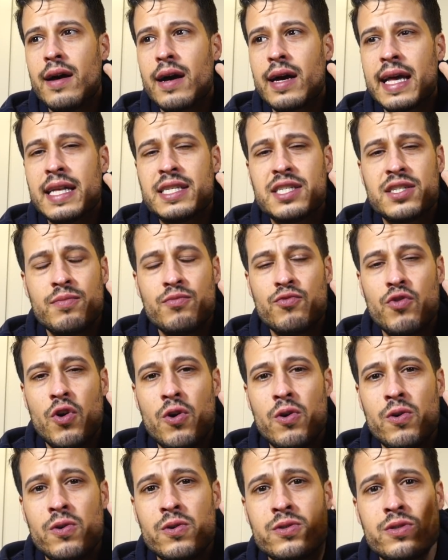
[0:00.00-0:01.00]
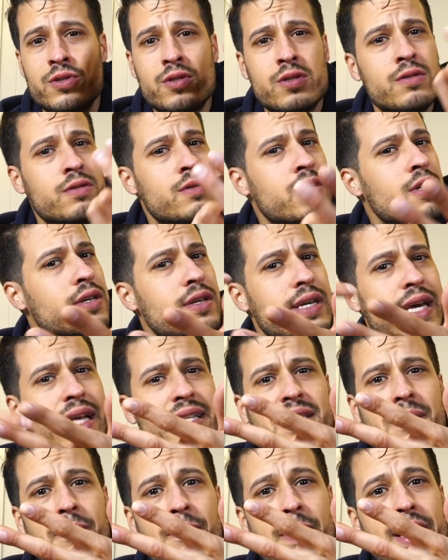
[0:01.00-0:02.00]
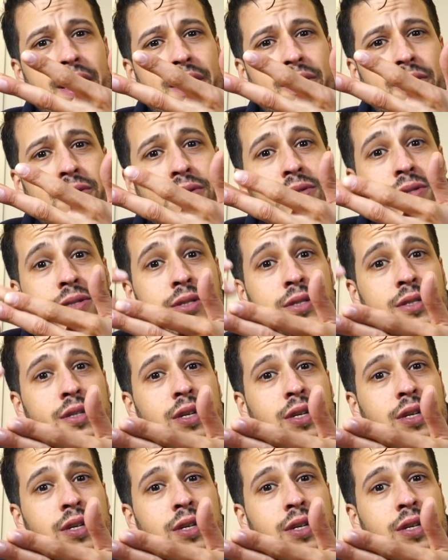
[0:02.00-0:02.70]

I'll get some rolls, get some pickles,